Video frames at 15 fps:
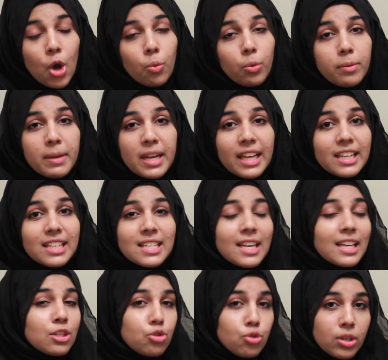would be linked to
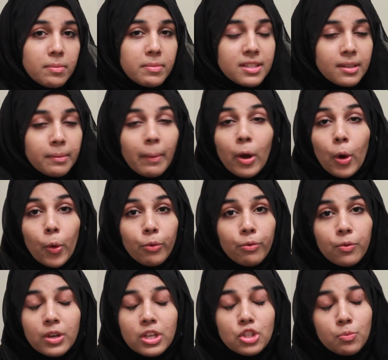extremism or
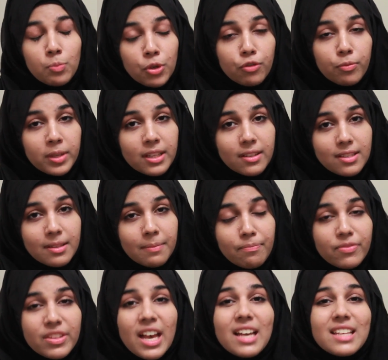fringe movements,
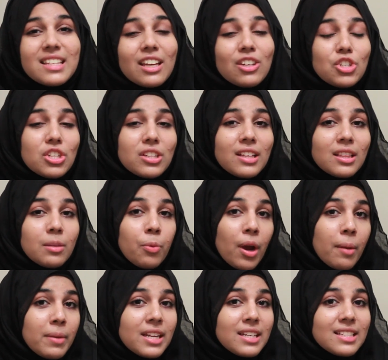such that the
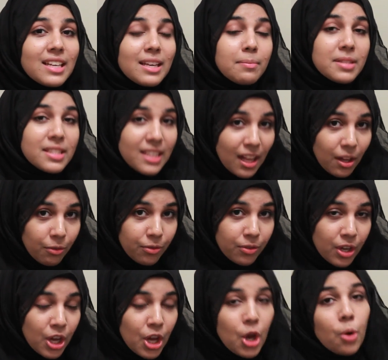Prime Minister himself
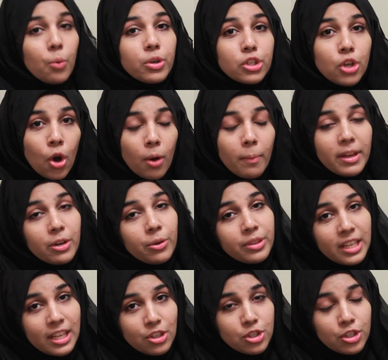would comment on
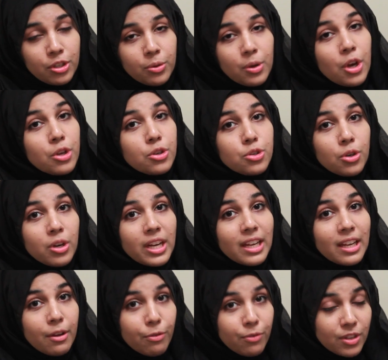the issue during
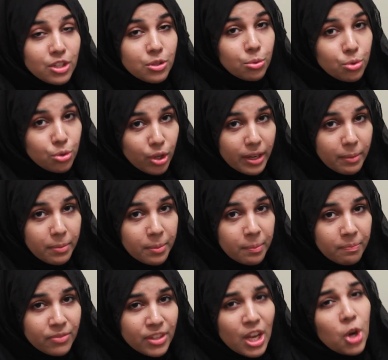an official trip,
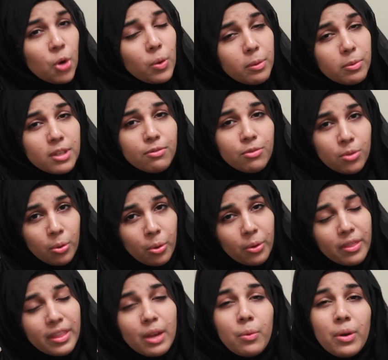we would have
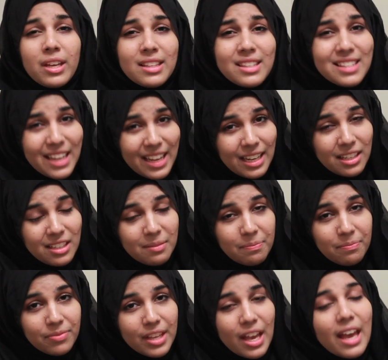thought they were insane.
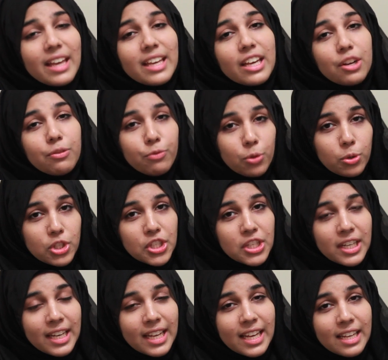Yet
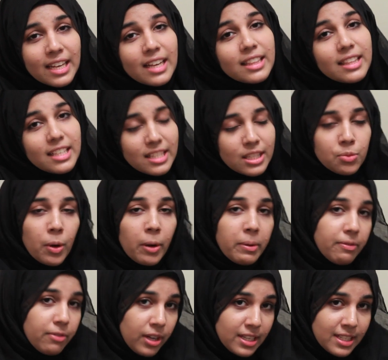unfortunately, this is where we
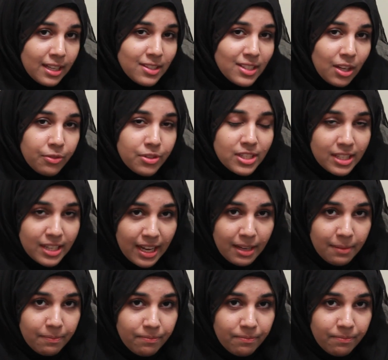find ourselves today.